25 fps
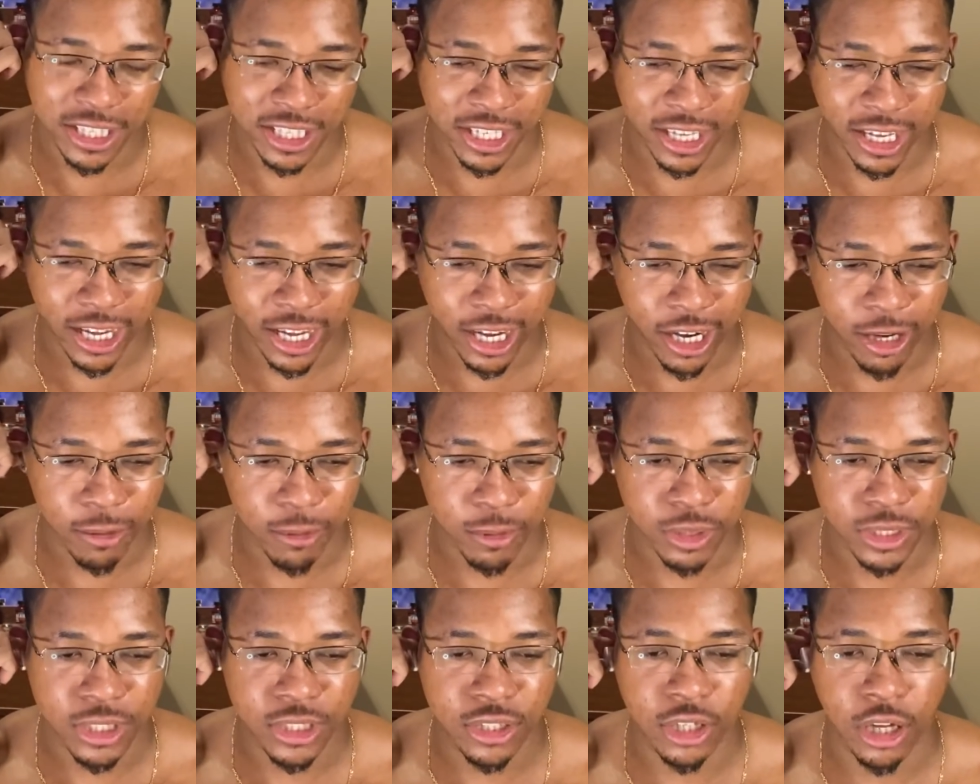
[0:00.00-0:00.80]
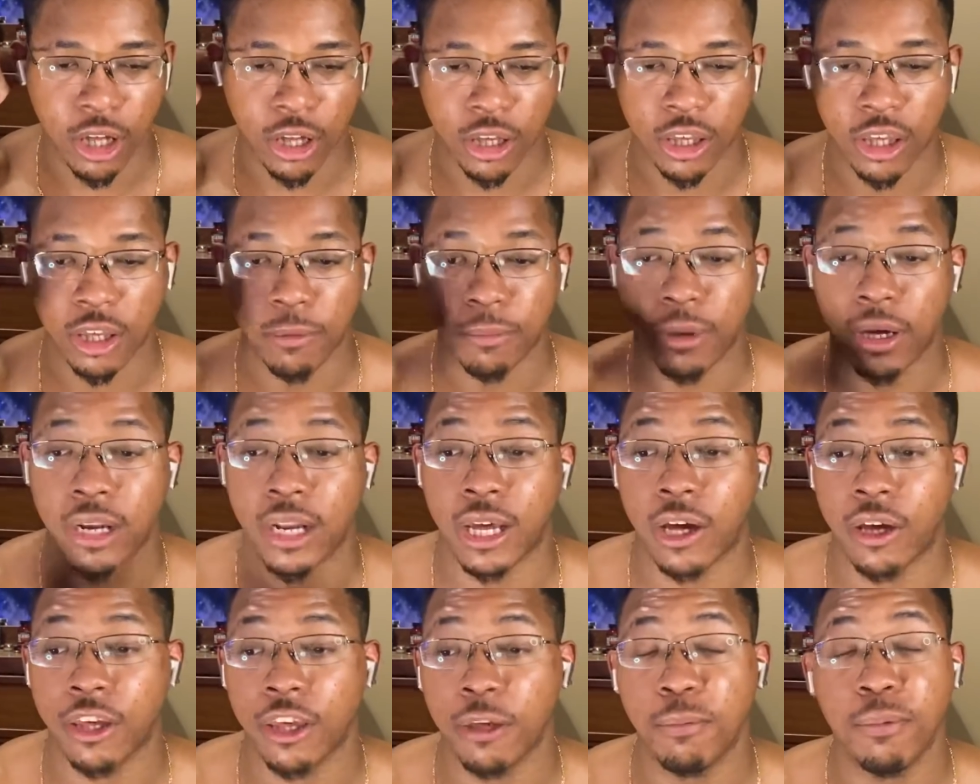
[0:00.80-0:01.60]
guy was talking about
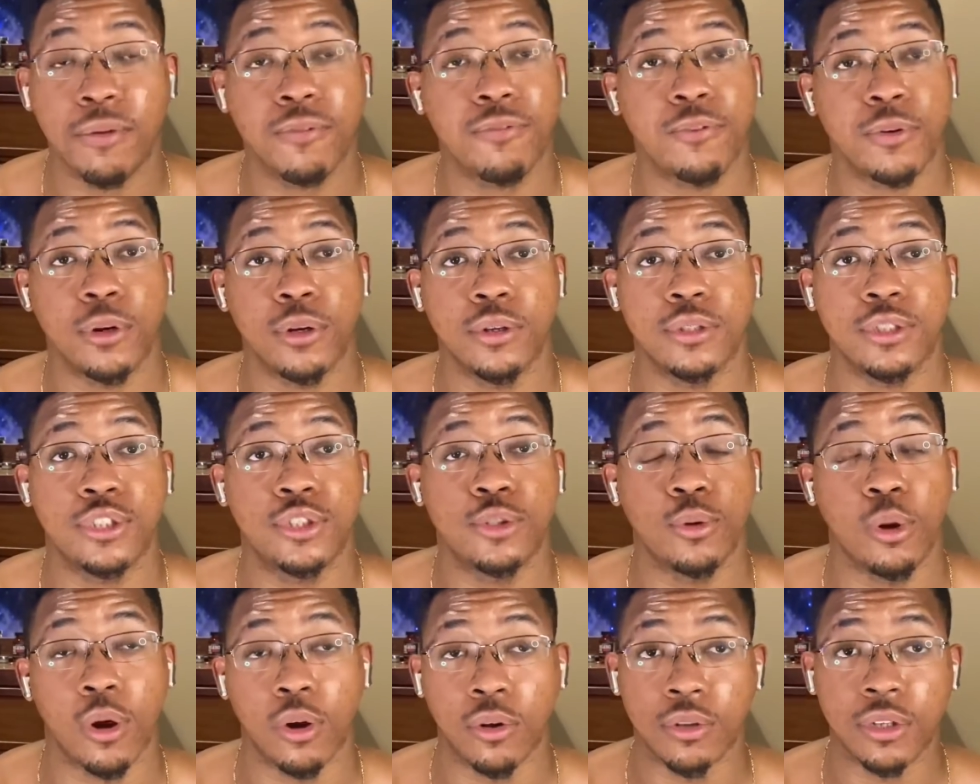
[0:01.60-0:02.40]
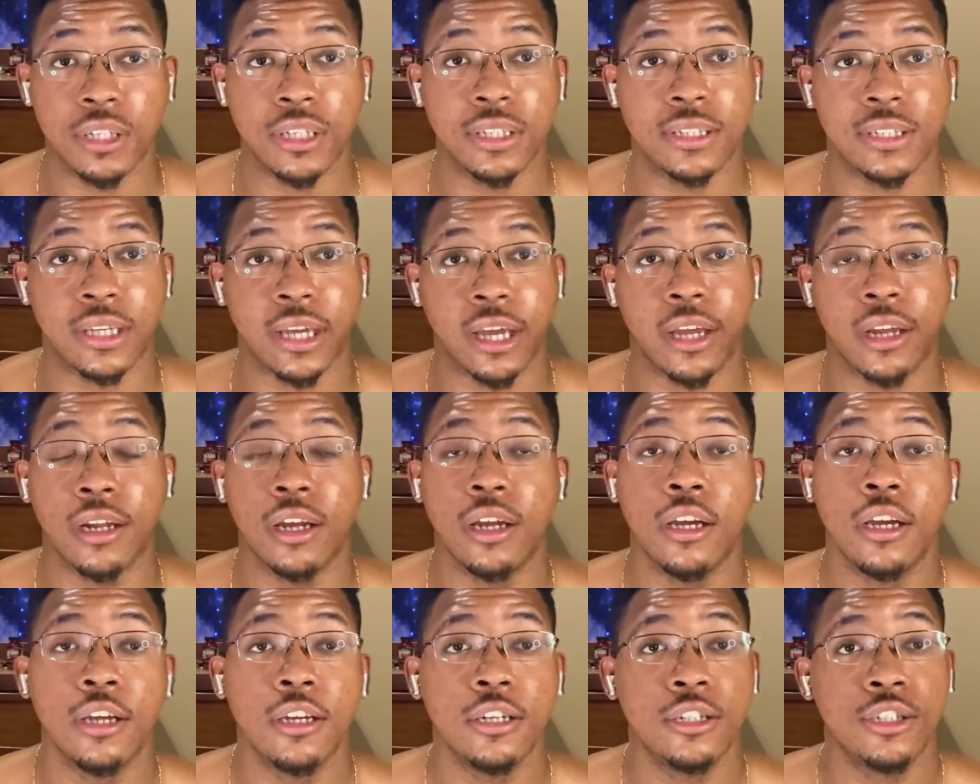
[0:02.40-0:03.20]
how he prefers to only date
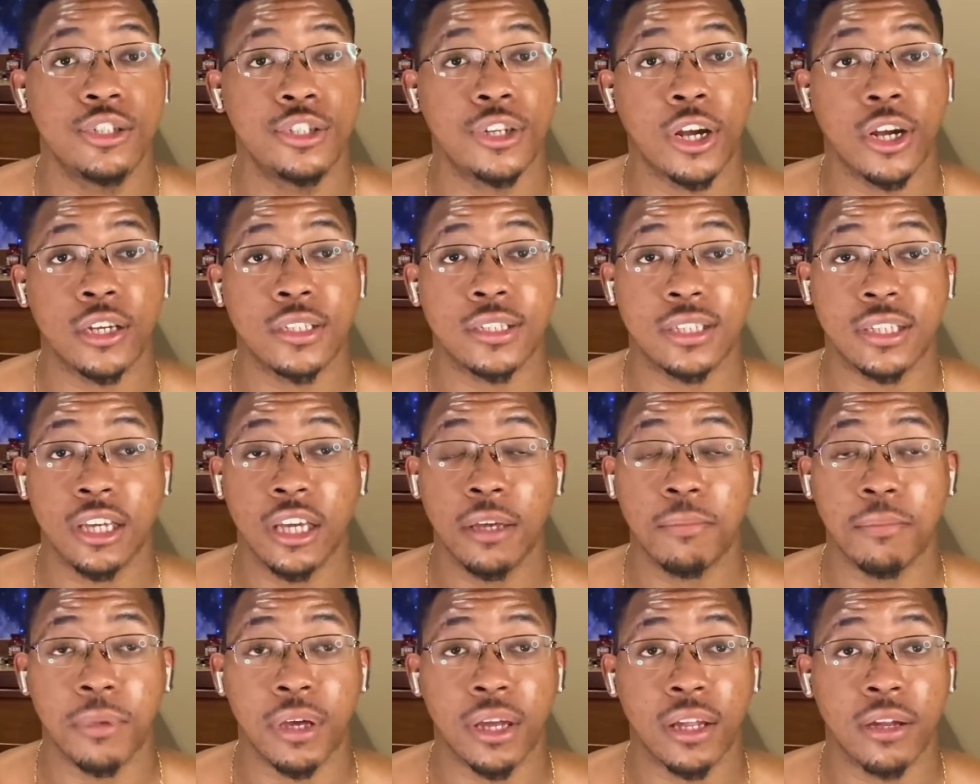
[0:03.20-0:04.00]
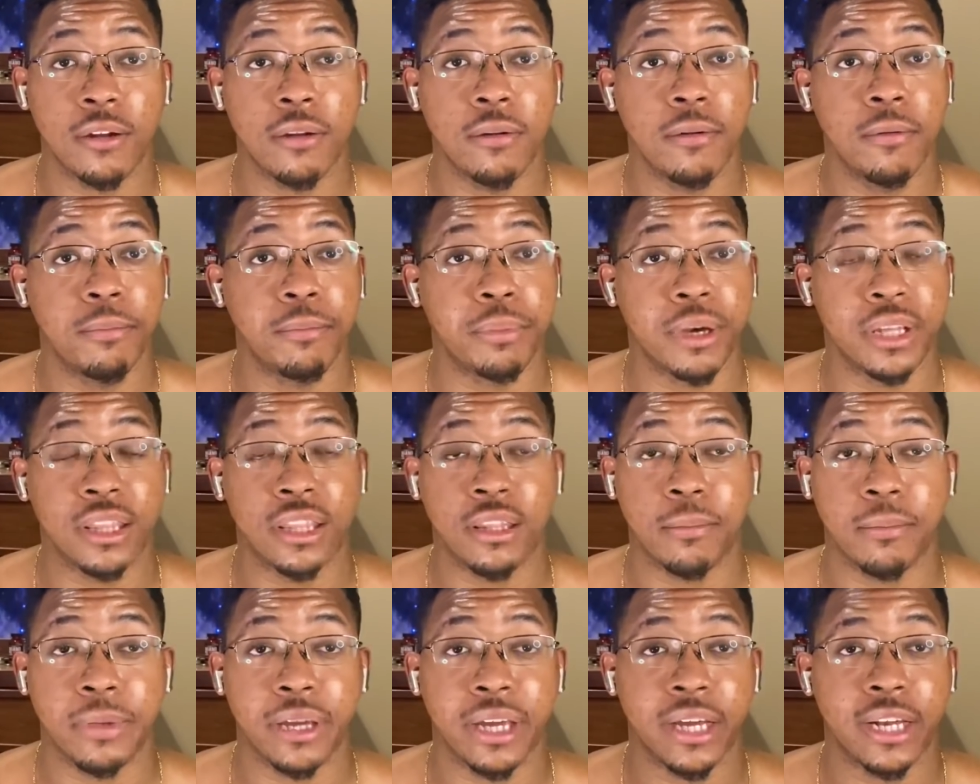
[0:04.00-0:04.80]
dark-skinned men, but
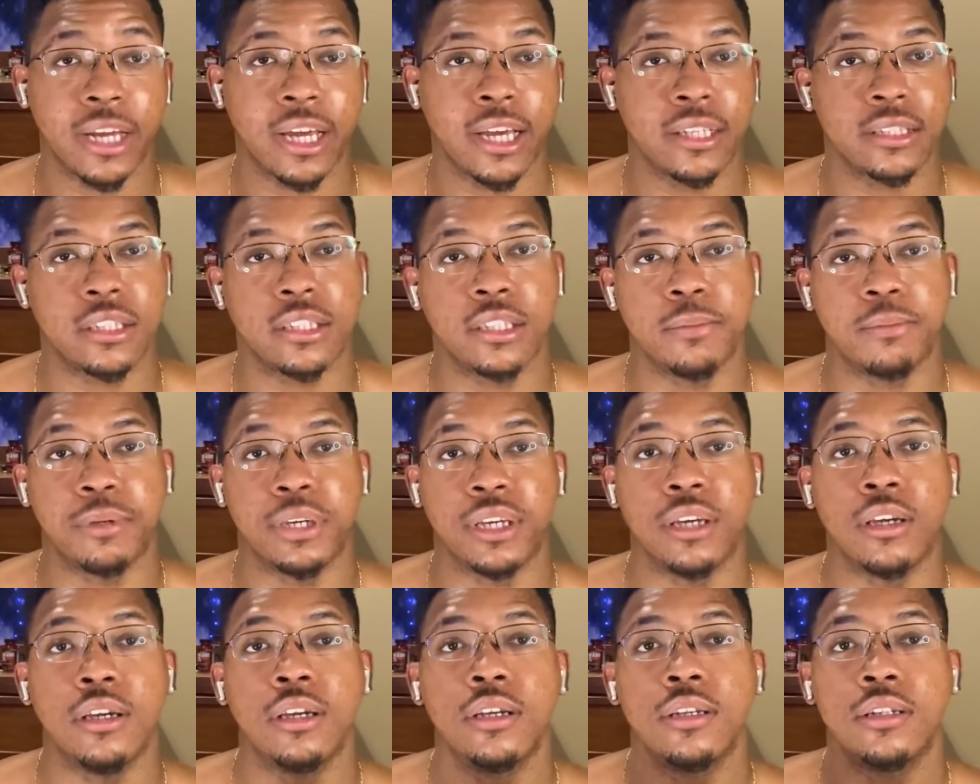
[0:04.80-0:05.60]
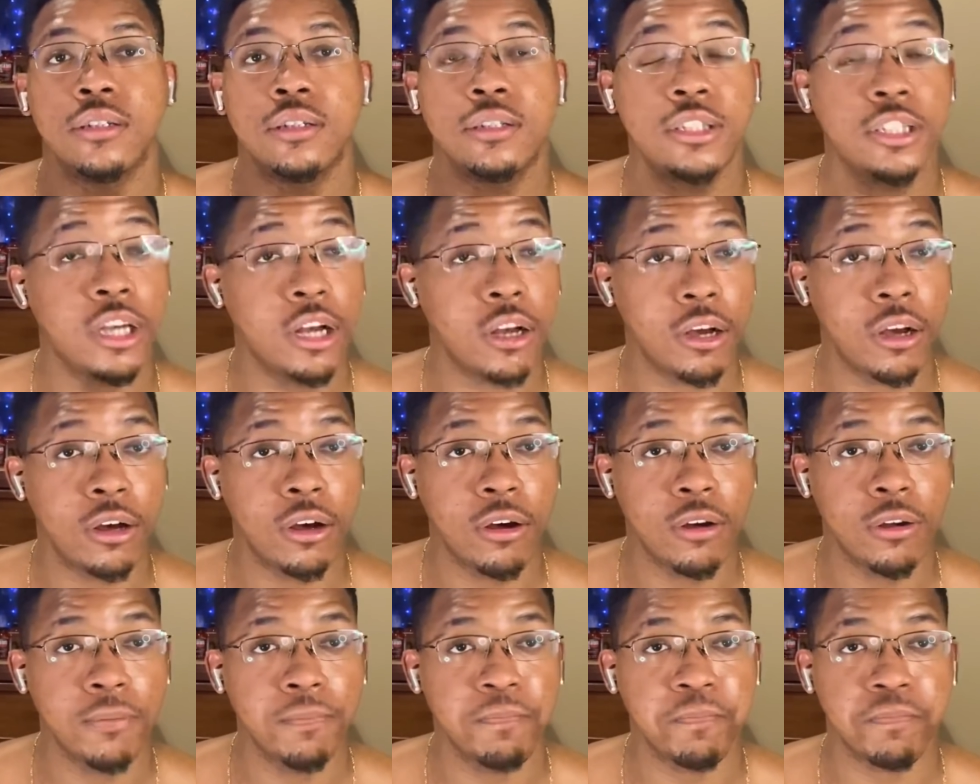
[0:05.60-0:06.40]
the man has to be
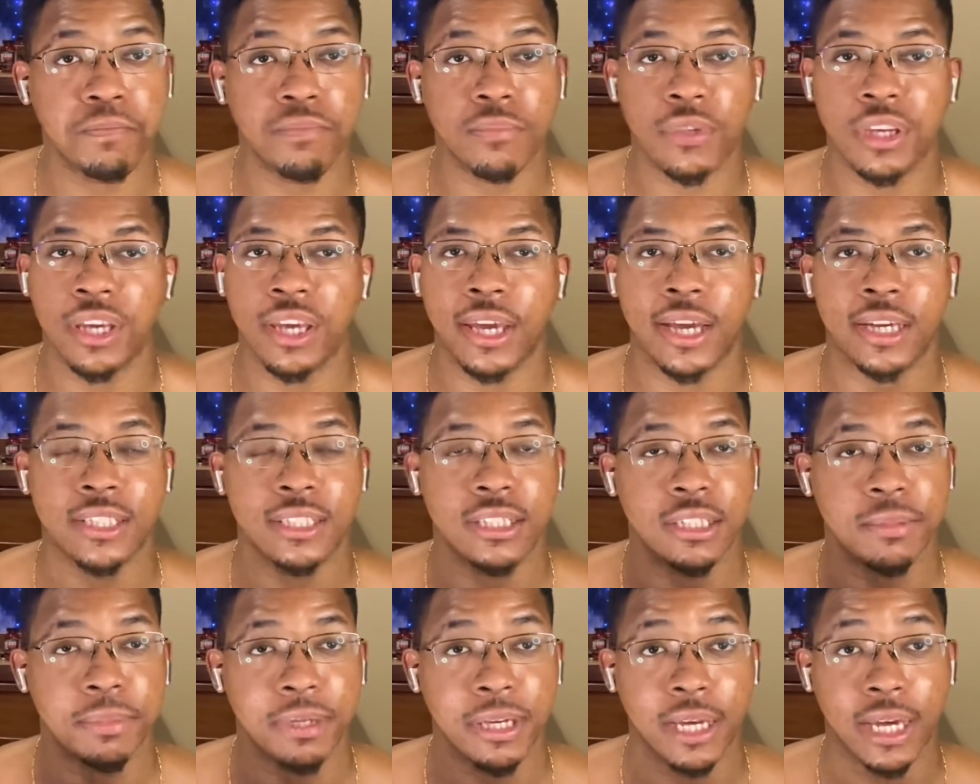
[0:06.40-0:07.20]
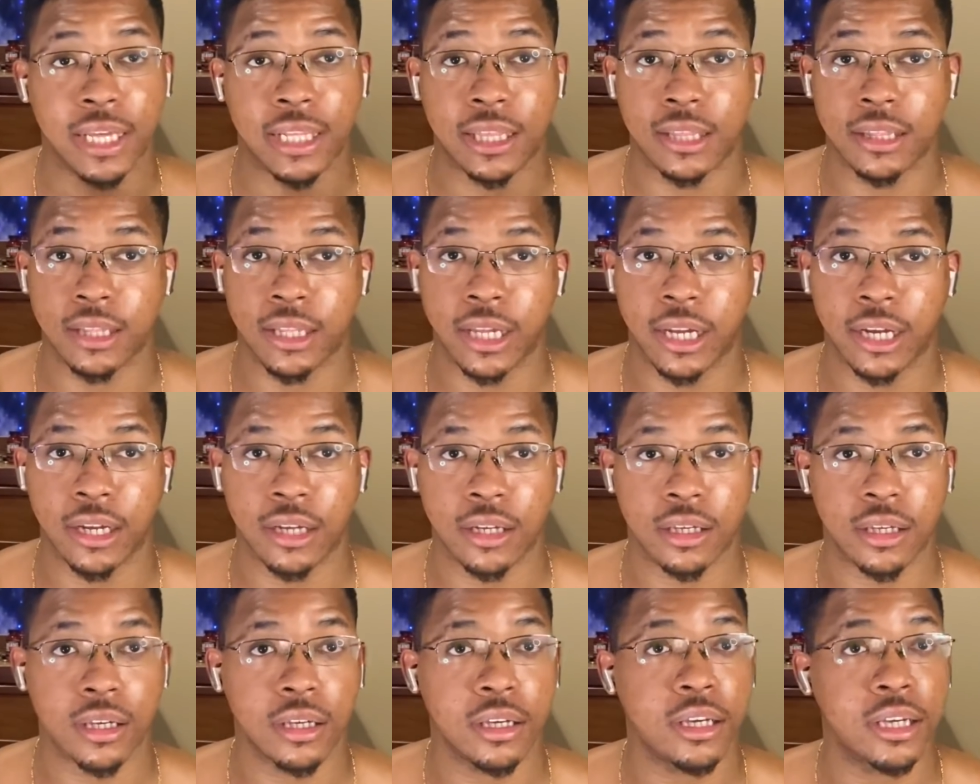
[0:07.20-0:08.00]
tall, he has to be
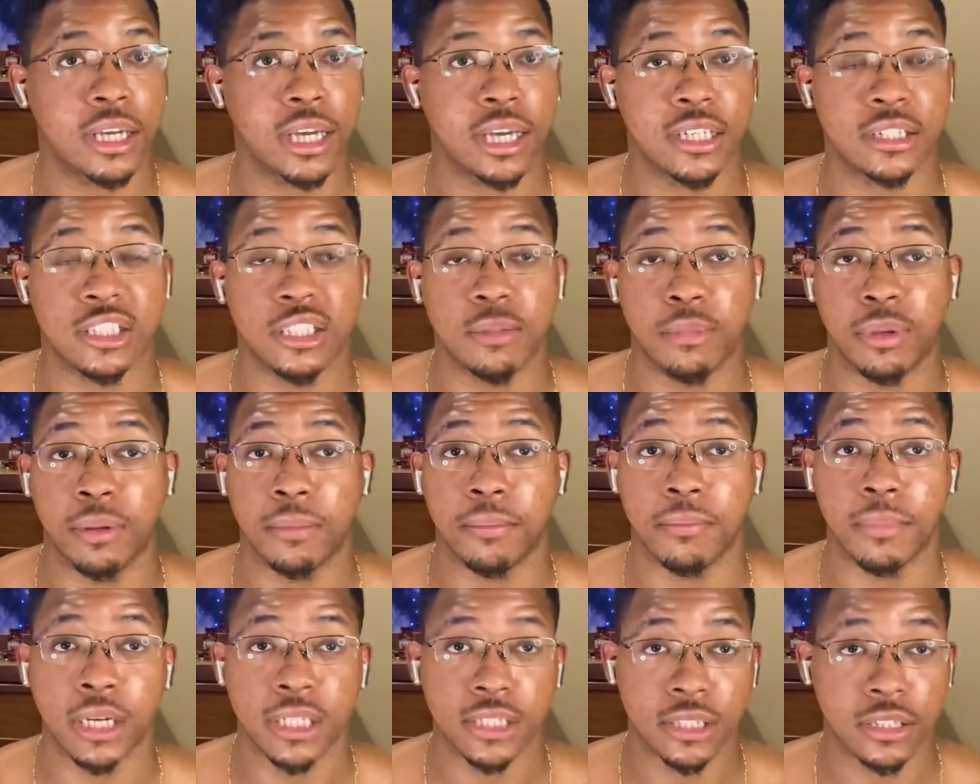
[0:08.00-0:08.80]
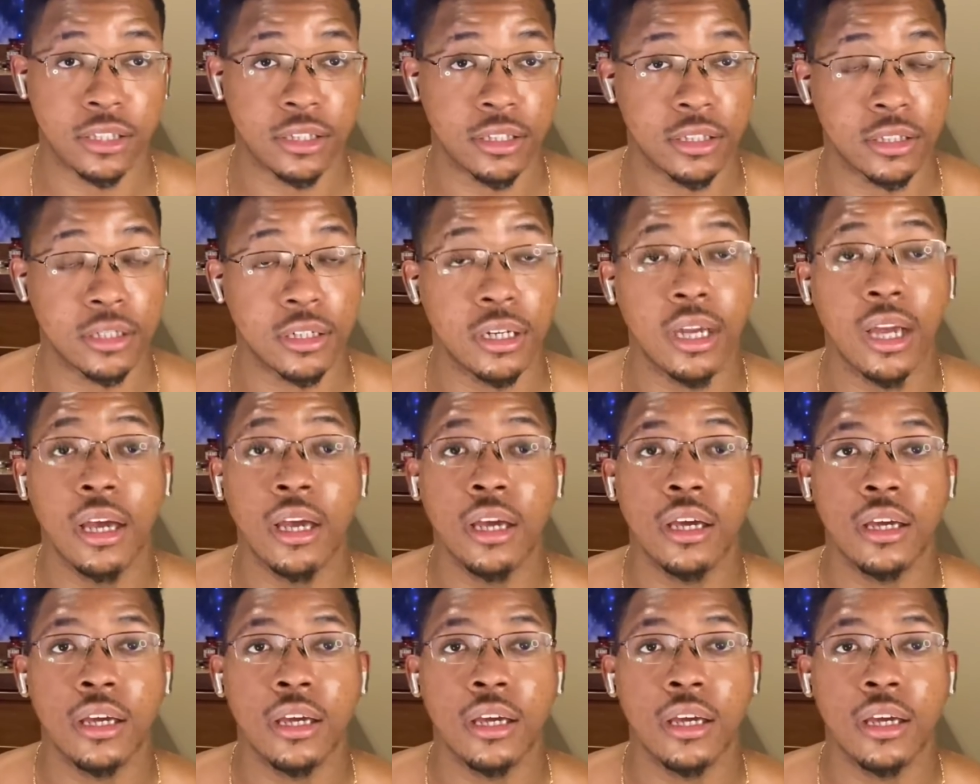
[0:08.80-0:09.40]
athletic, he has to be muscular,